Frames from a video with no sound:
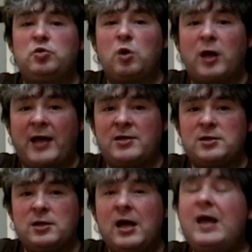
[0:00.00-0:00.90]
you will
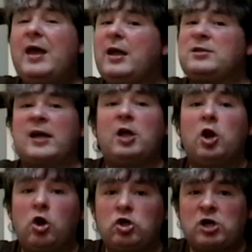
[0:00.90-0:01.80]
get. It can take a
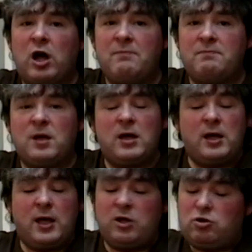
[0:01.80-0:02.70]
long time.
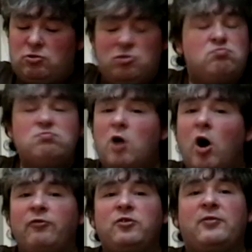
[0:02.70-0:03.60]
You
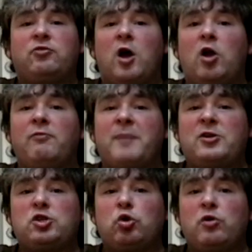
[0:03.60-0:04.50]
often have to write a lot of
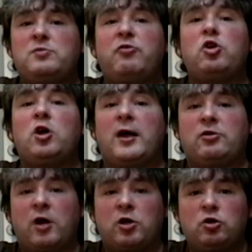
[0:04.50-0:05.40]
bad stories before you learn how
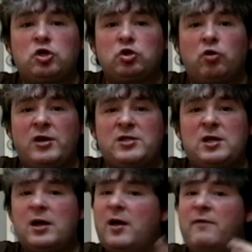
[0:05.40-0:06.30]
to write good
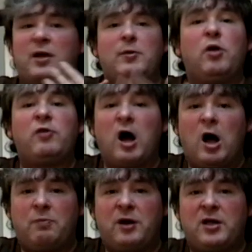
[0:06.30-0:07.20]
stories. There can be a lot of
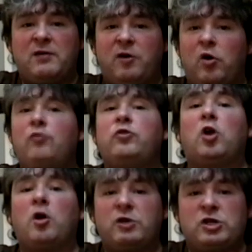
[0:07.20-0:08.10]
heartbreak involved, a
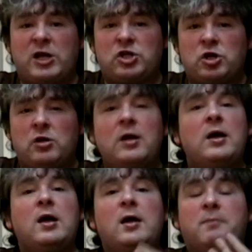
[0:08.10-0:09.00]
lot of rejection,
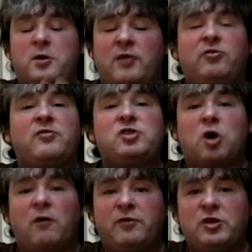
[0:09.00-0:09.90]
but you have to have
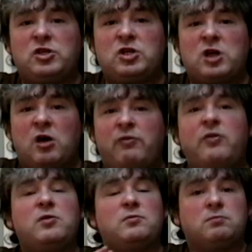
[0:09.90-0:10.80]
confidence in
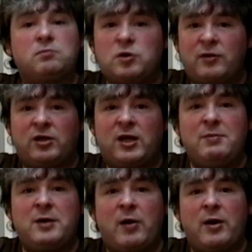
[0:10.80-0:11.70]
yourself, you have to
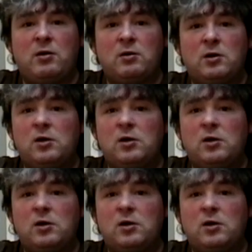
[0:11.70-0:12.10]
keep going,